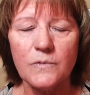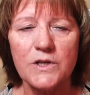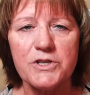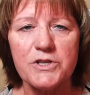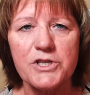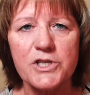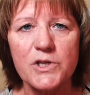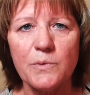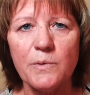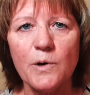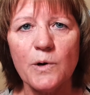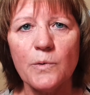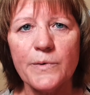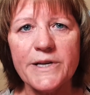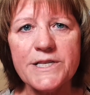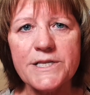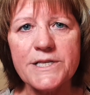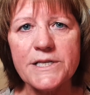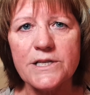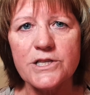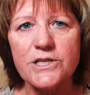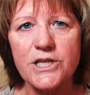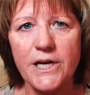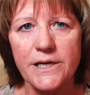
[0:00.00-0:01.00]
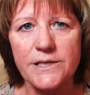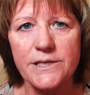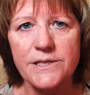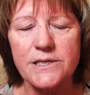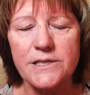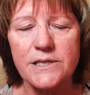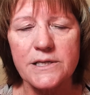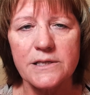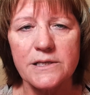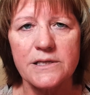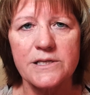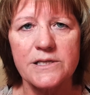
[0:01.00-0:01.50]
So what we
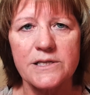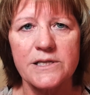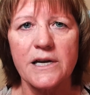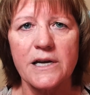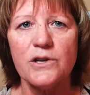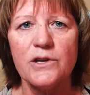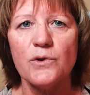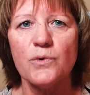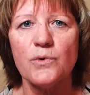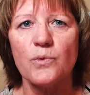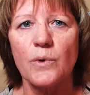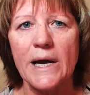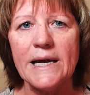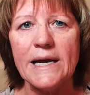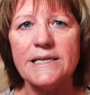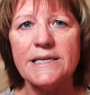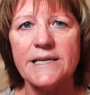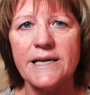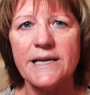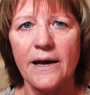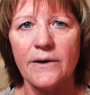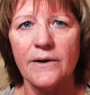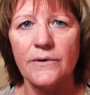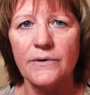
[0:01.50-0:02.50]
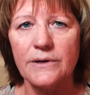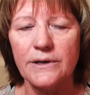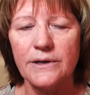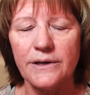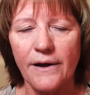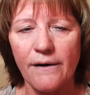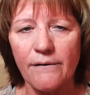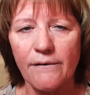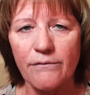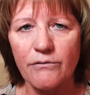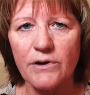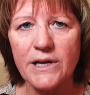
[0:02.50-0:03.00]
suggest is that you write down
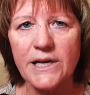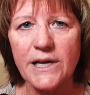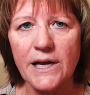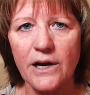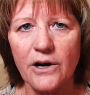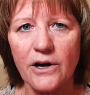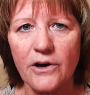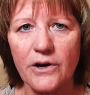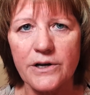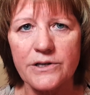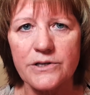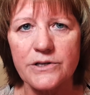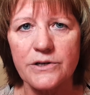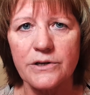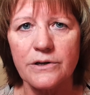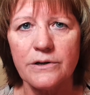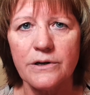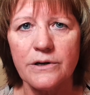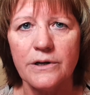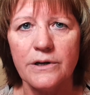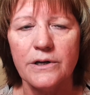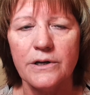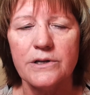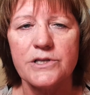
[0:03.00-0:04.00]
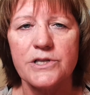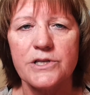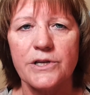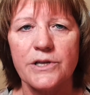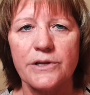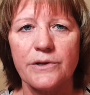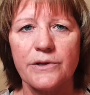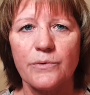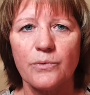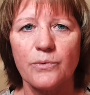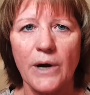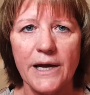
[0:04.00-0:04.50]
every character to
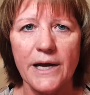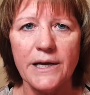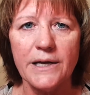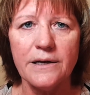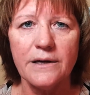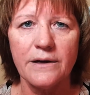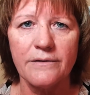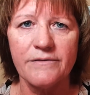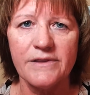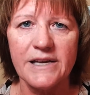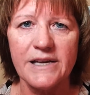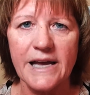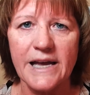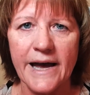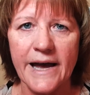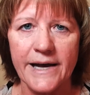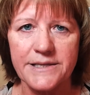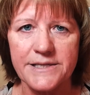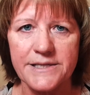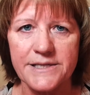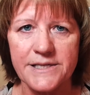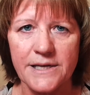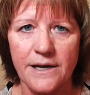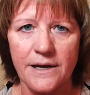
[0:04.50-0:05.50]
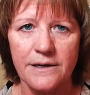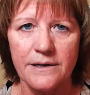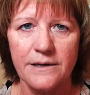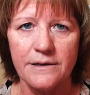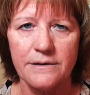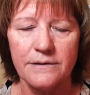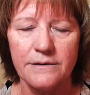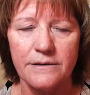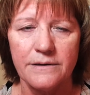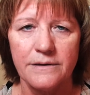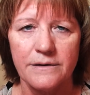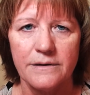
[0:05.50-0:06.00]
the right of the @
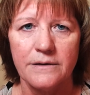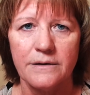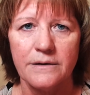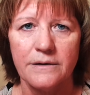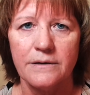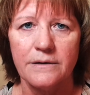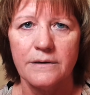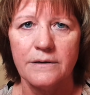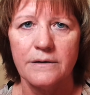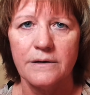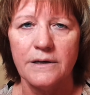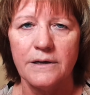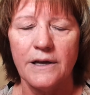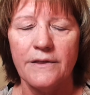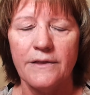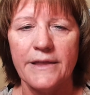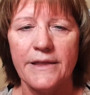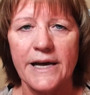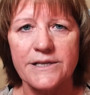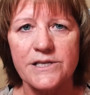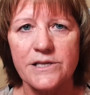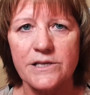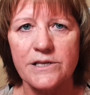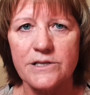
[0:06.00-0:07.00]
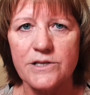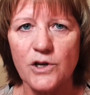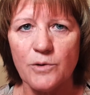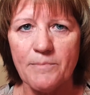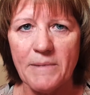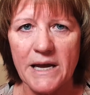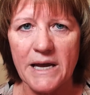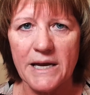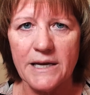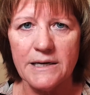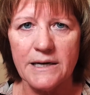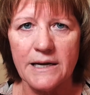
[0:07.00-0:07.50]
sign. And that's the
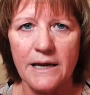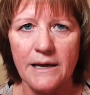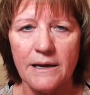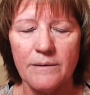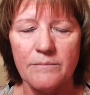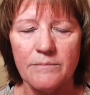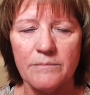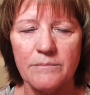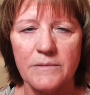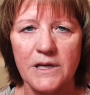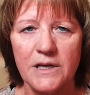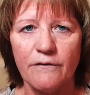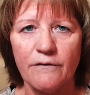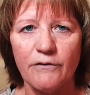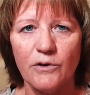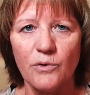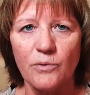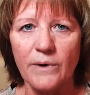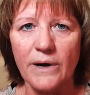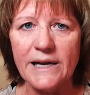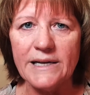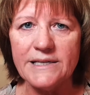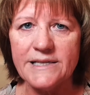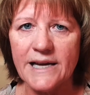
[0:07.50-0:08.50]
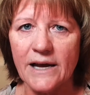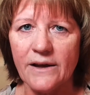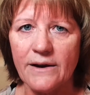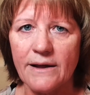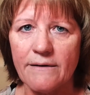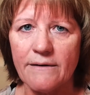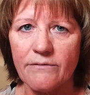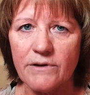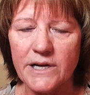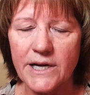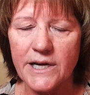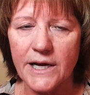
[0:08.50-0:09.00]
domain name. And if you write down
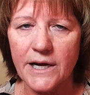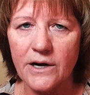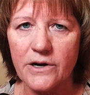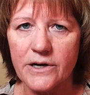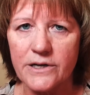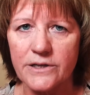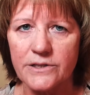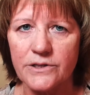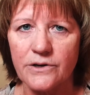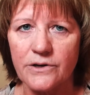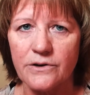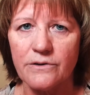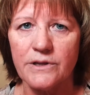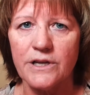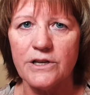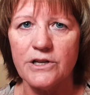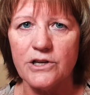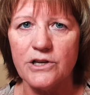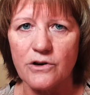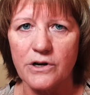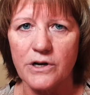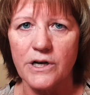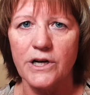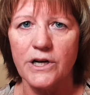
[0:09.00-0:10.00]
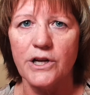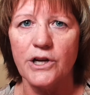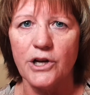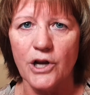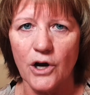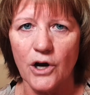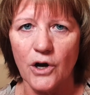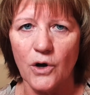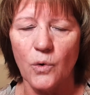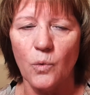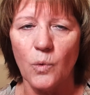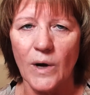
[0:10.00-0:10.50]
every character, then you're going to
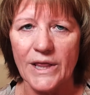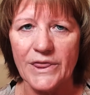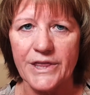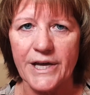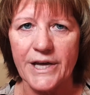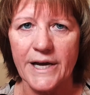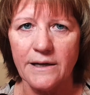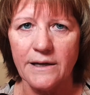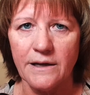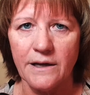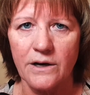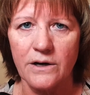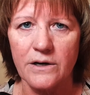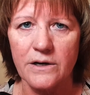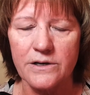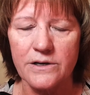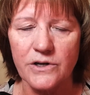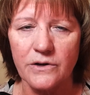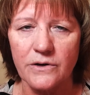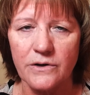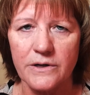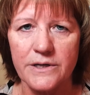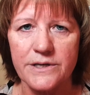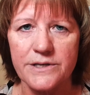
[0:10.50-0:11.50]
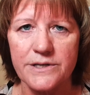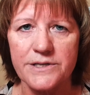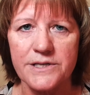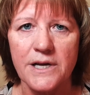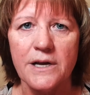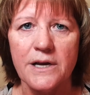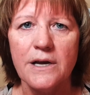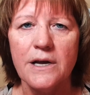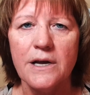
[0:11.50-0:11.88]
know what that character is,